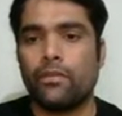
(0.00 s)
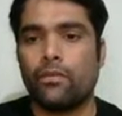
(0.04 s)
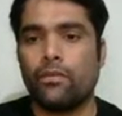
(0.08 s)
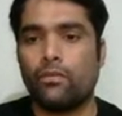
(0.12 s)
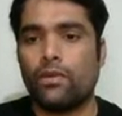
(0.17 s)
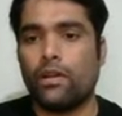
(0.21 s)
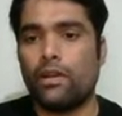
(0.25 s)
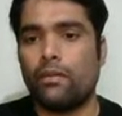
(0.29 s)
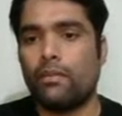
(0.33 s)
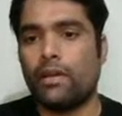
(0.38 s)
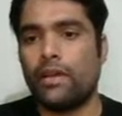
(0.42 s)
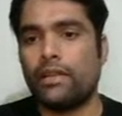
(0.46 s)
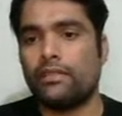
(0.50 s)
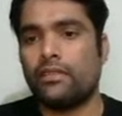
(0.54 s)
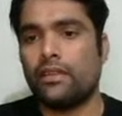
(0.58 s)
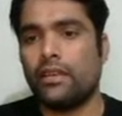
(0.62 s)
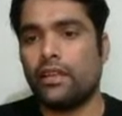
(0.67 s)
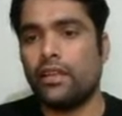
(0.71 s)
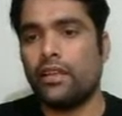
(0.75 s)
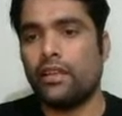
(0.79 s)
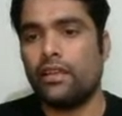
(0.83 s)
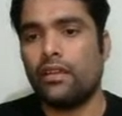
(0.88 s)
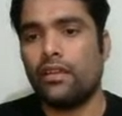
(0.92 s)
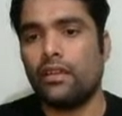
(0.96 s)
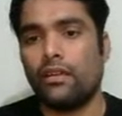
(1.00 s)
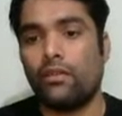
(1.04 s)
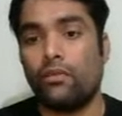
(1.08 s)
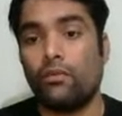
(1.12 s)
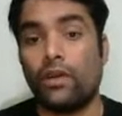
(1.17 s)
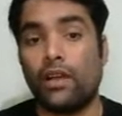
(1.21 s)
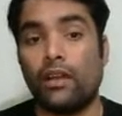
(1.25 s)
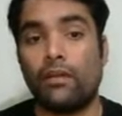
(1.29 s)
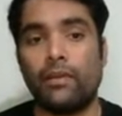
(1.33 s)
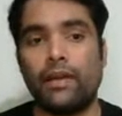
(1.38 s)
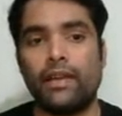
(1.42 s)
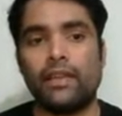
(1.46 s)
1 by 3.
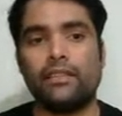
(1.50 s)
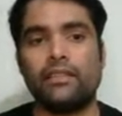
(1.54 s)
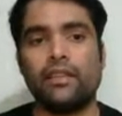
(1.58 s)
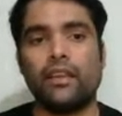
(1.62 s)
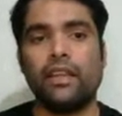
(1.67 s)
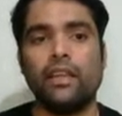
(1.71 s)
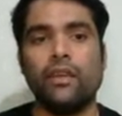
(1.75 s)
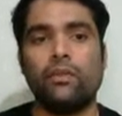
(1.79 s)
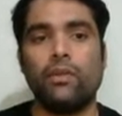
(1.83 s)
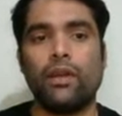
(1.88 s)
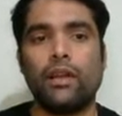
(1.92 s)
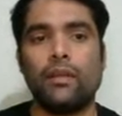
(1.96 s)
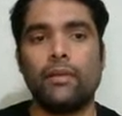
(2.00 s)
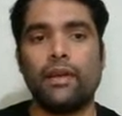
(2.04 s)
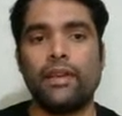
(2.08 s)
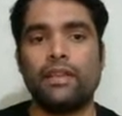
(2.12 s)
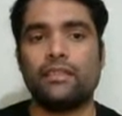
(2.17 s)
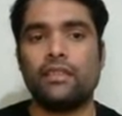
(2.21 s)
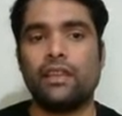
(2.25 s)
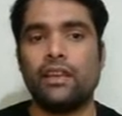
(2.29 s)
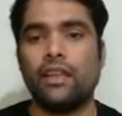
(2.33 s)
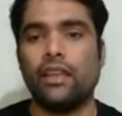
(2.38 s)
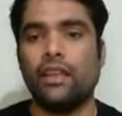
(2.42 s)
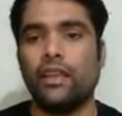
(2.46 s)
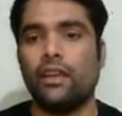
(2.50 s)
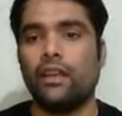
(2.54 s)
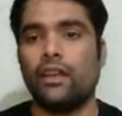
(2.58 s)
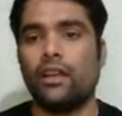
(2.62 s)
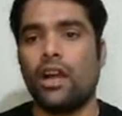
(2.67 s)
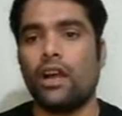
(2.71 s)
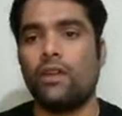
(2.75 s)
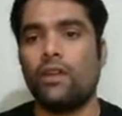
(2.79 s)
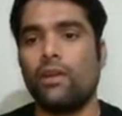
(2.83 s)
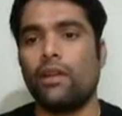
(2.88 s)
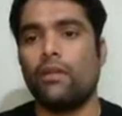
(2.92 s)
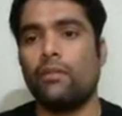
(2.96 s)
1 by 3. 1 by 3.
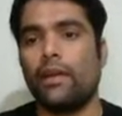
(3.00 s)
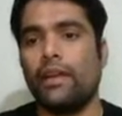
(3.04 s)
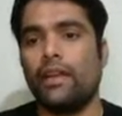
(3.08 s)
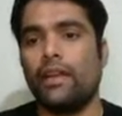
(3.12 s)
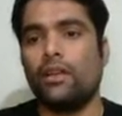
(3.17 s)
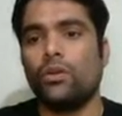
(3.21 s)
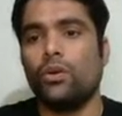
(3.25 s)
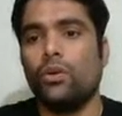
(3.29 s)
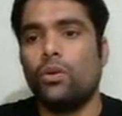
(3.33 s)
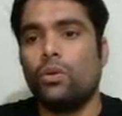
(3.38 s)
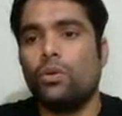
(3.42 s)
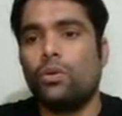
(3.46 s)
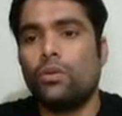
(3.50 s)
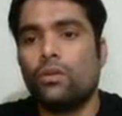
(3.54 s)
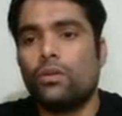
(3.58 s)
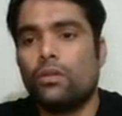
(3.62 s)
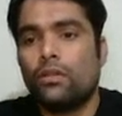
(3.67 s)
Not 1 by 2.